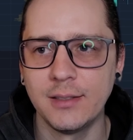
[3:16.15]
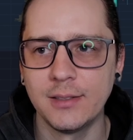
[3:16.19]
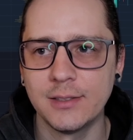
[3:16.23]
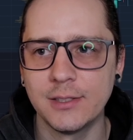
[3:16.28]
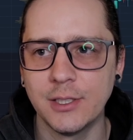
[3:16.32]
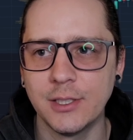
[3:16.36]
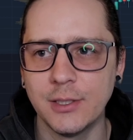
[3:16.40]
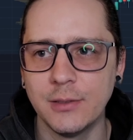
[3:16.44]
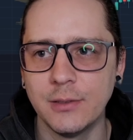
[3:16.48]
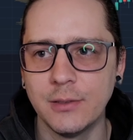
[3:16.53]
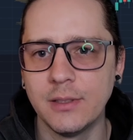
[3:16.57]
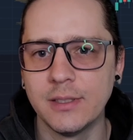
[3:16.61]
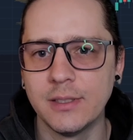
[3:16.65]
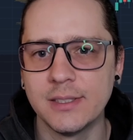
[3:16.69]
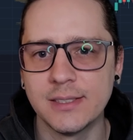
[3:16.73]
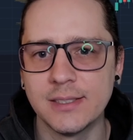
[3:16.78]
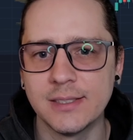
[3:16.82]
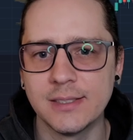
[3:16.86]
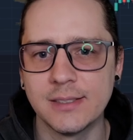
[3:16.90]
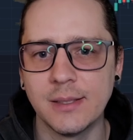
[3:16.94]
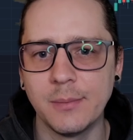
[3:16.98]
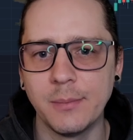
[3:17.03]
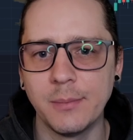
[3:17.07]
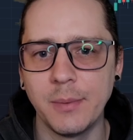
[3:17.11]
So this
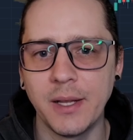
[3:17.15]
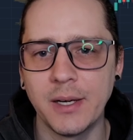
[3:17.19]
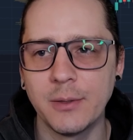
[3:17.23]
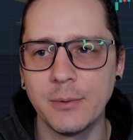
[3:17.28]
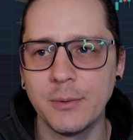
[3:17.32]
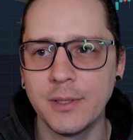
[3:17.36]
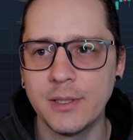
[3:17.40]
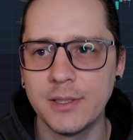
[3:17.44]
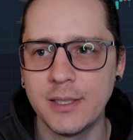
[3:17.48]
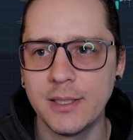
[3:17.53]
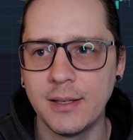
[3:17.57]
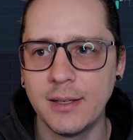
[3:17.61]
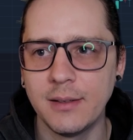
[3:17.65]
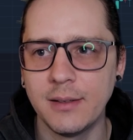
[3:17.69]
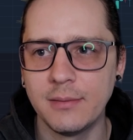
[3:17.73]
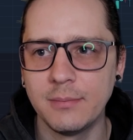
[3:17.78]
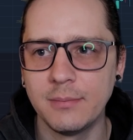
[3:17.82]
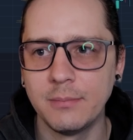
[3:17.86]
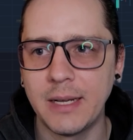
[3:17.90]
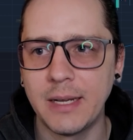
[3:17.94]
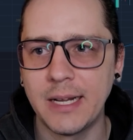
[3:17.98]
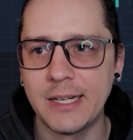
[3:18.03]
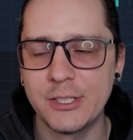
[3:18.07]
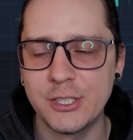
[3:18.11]
is the better one that
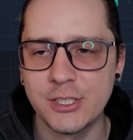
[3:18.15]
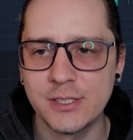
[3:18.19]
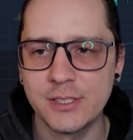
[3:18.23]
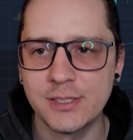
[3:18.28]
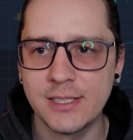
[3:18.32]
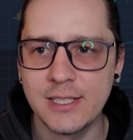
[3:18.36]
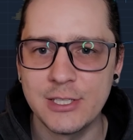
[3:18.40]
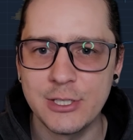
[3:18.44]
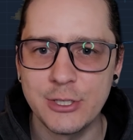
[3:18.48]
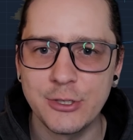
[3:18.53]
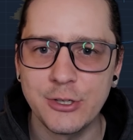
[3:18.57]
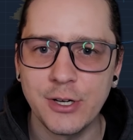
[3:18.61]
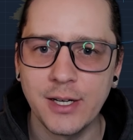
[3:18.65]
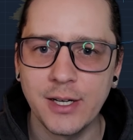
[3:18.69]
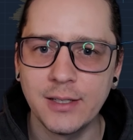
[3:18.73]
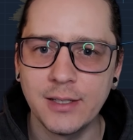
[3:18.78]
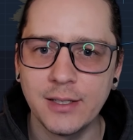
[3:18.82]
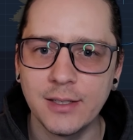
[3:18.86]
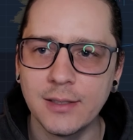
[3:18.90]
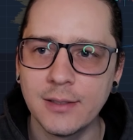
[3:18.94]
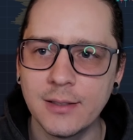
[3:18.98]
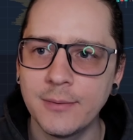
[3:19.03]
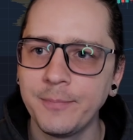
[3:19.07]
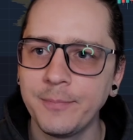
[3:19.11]
matches
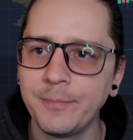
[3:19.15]
NinjaTrader.